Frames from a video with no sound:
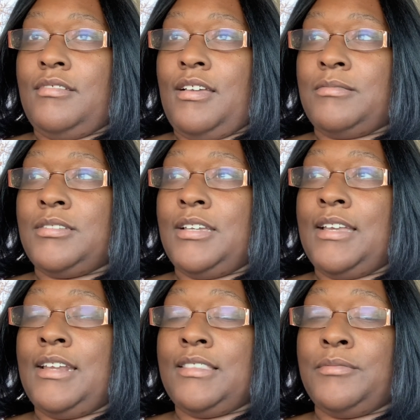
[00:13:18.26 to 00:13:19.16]
I still
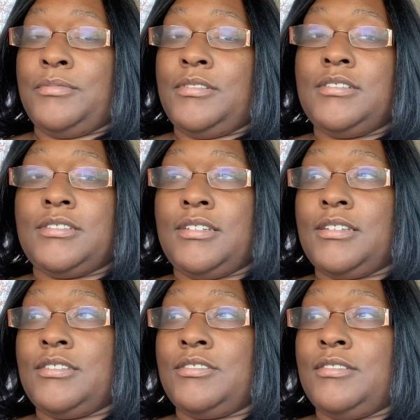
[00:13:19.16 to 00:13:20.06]
ain't out the woods yet,
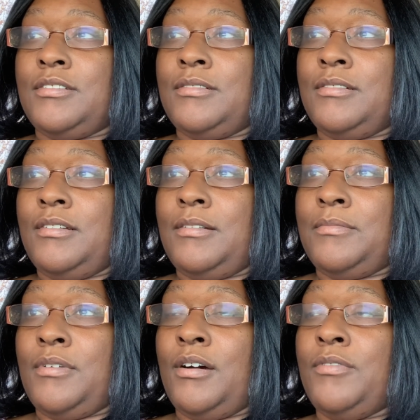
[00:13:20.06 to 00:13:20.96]
because, you know,
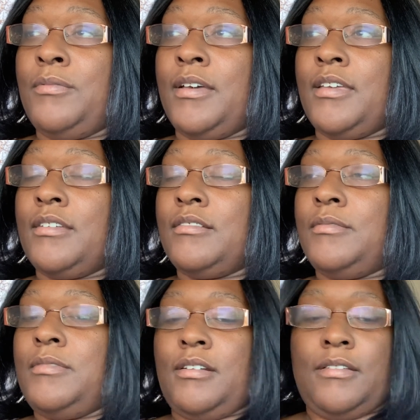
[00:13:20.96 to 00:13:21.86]
I'm overweight or
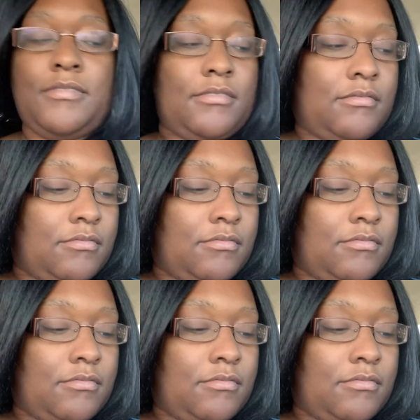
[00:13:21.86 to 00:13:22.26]
whatever.